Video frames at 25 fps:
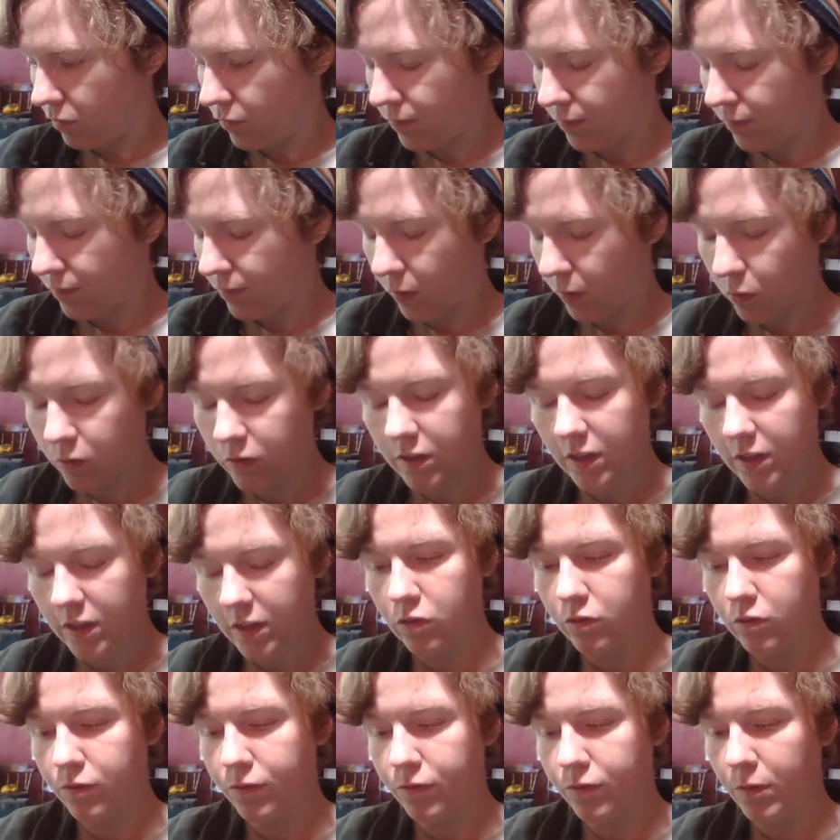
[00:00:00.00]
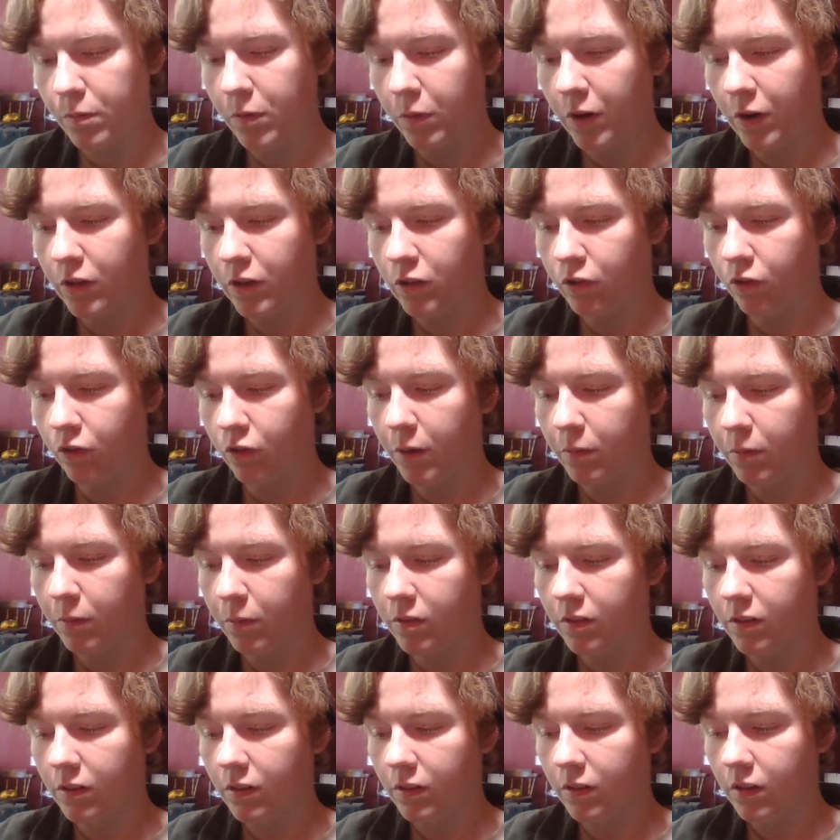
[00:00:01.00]
who's that dude from the White
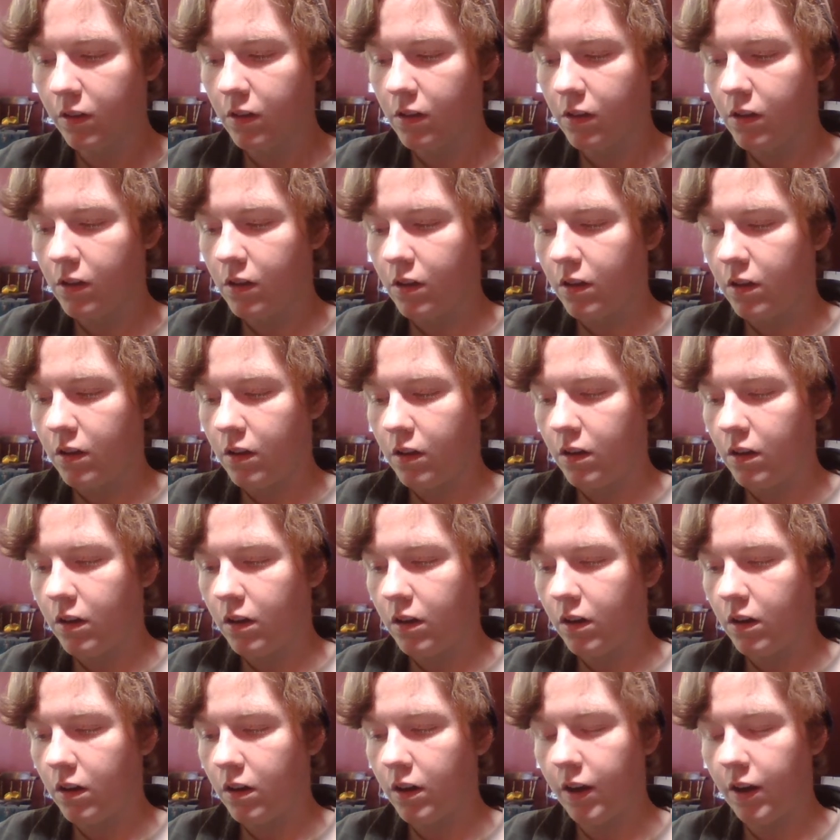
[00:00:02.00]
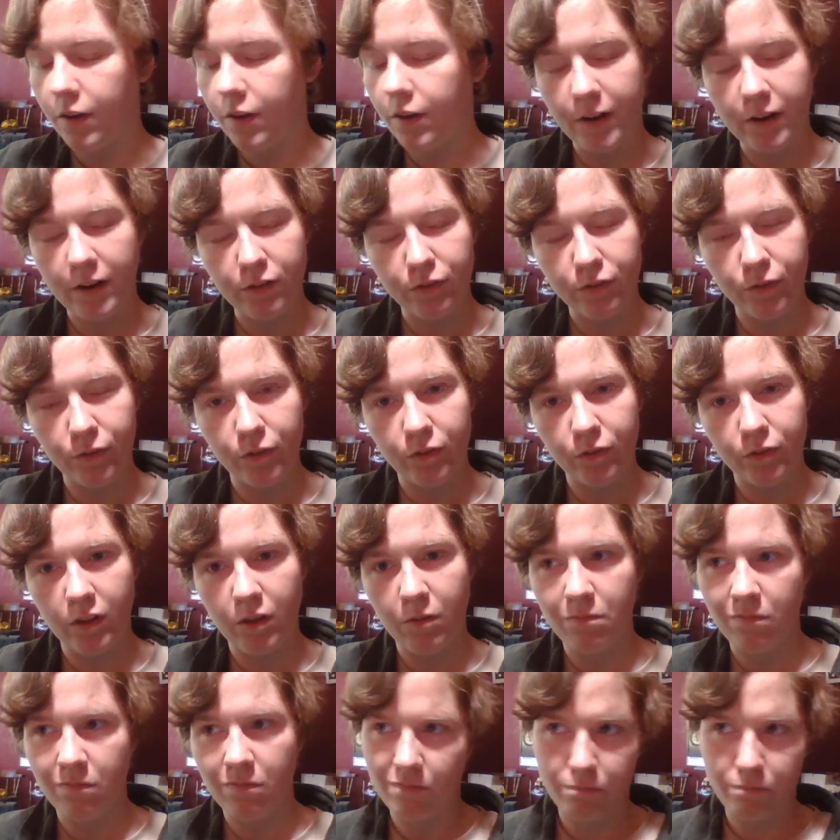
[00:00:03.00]
Stripes? I forgot his first
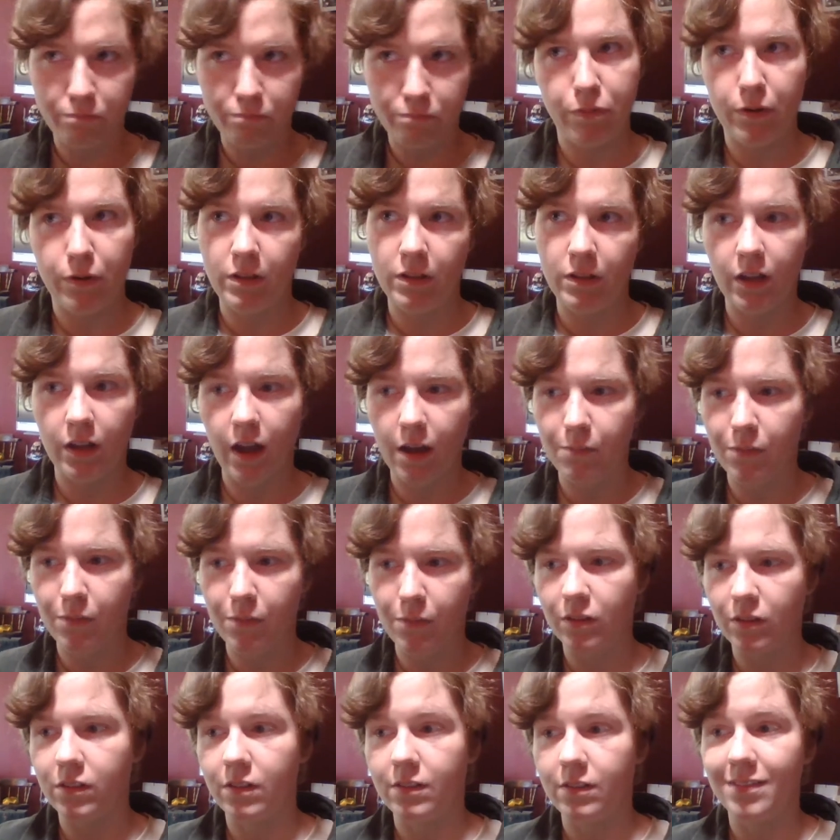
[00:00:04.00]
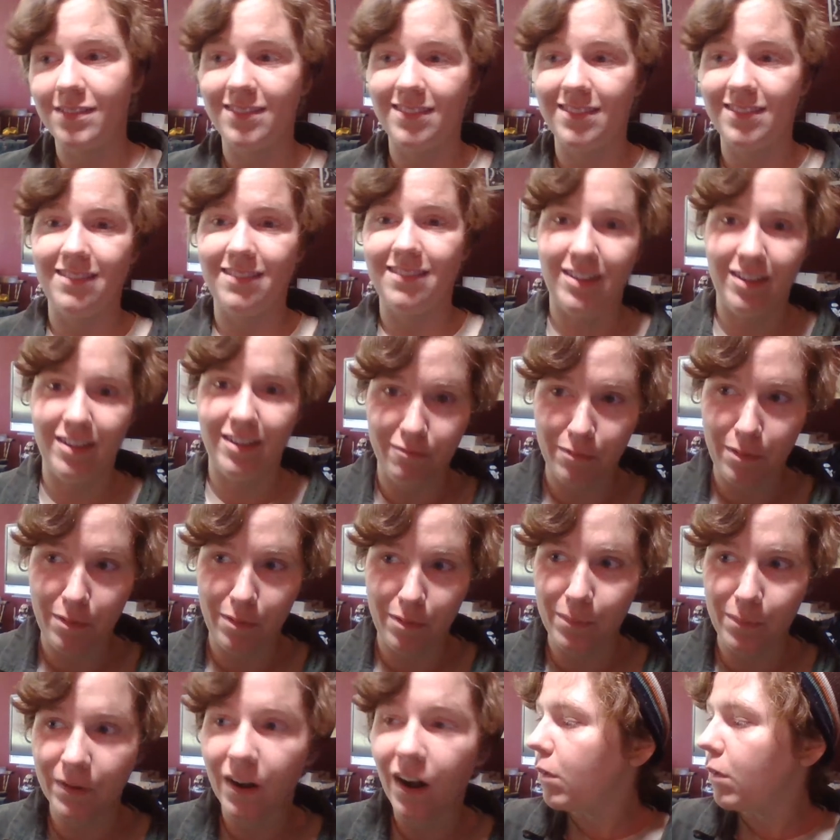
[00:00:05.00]
name. Put it in the comments because I can't
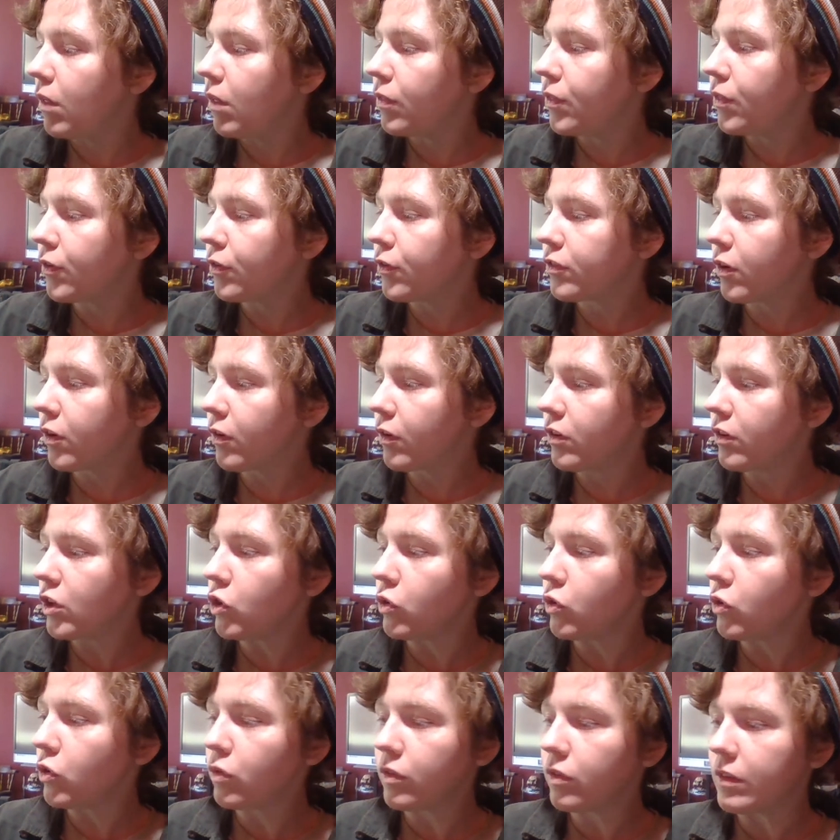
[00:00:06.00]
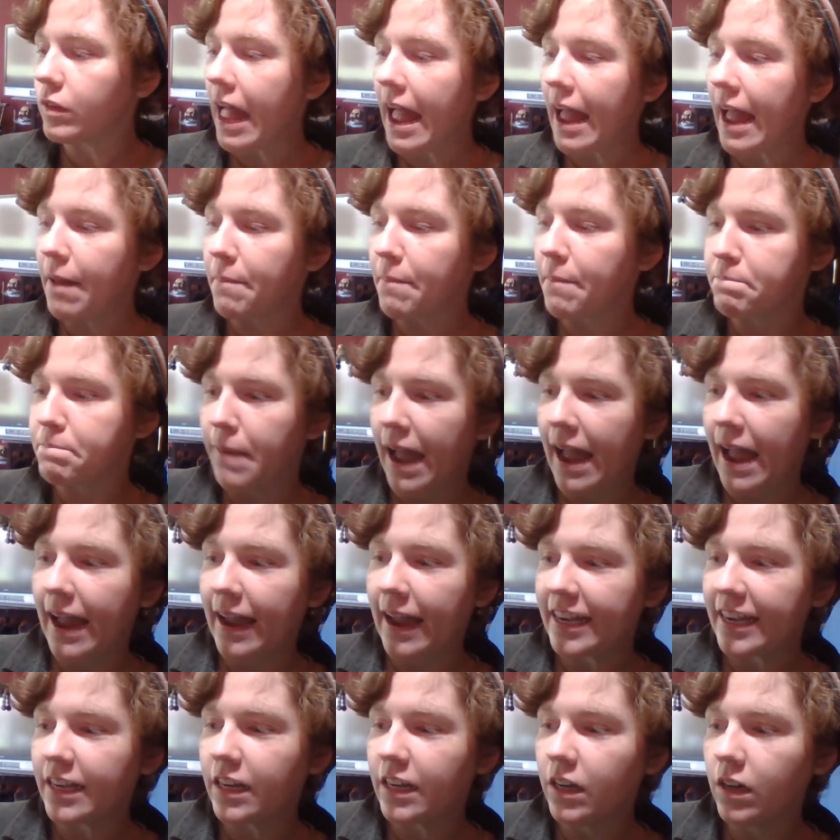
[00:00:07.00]
remember. They're starting to use that
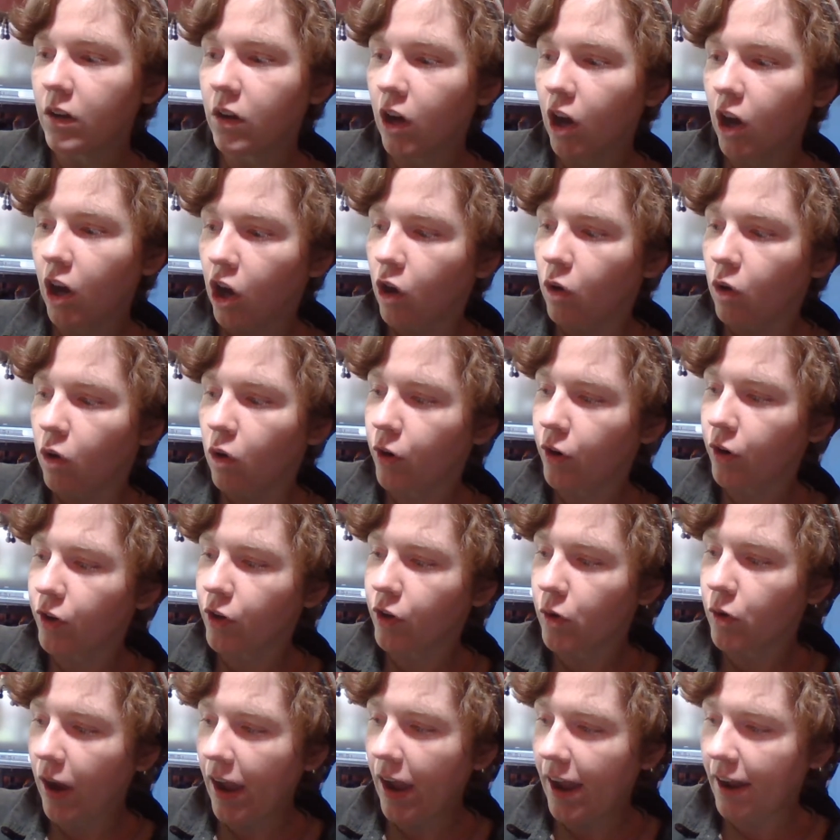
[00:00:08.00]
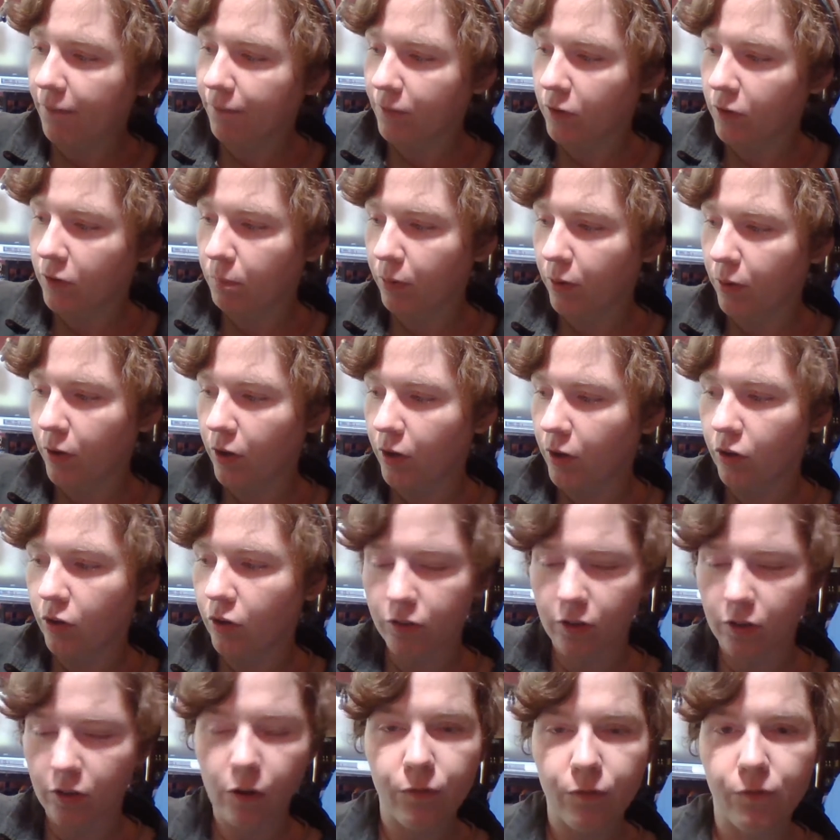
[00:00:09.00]
bag where you have to put your
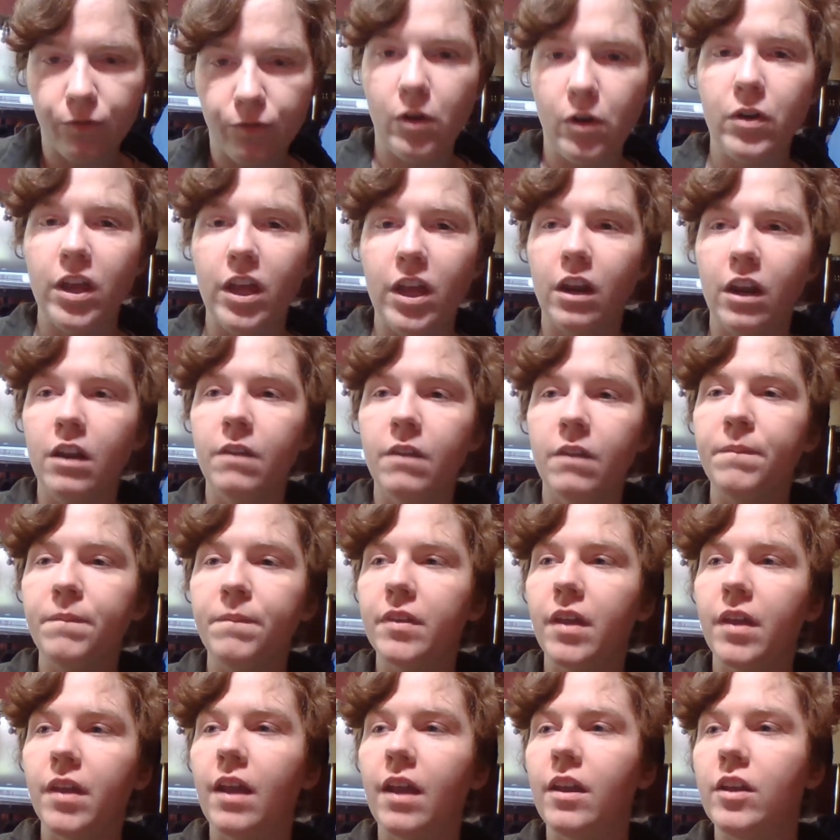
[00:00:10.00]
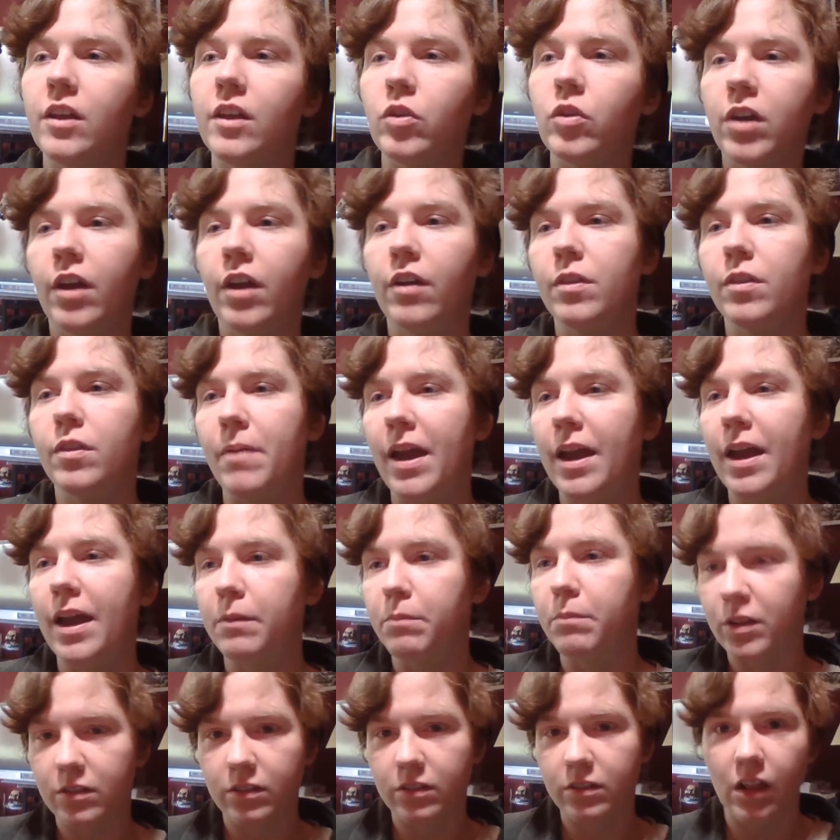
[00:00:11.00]
cell phone in and then you carry the bag,
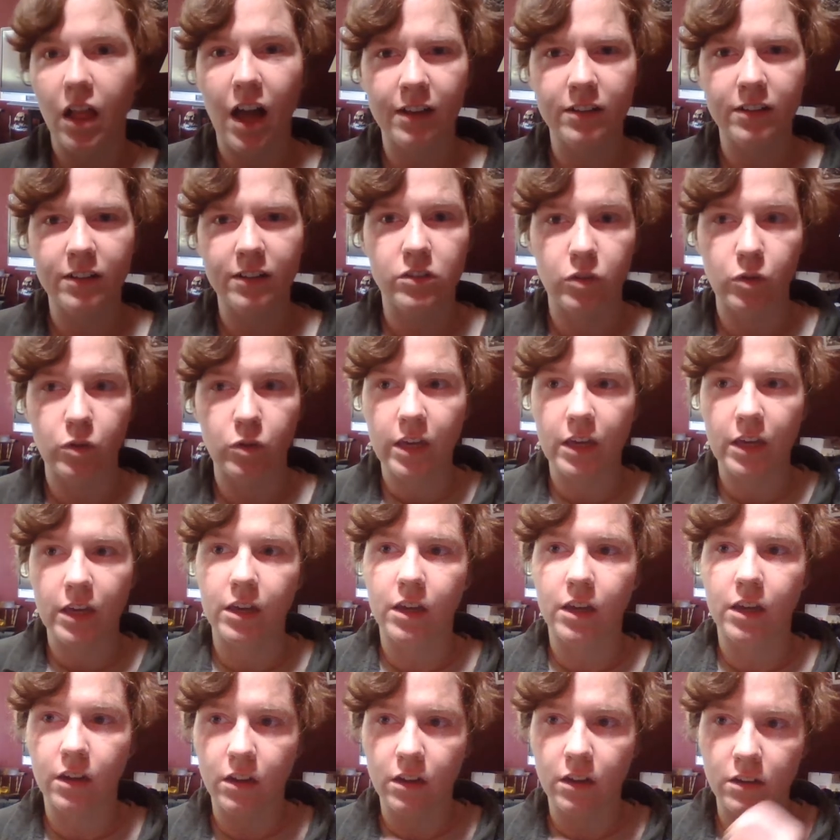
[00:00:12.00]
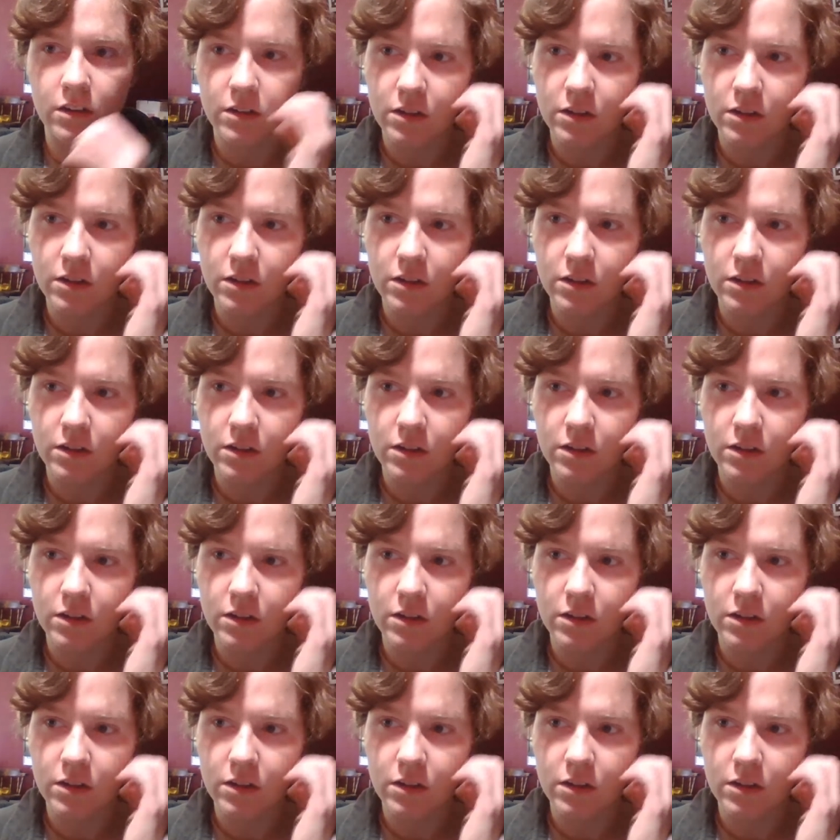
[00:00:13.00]
but it's locked so you can't get in.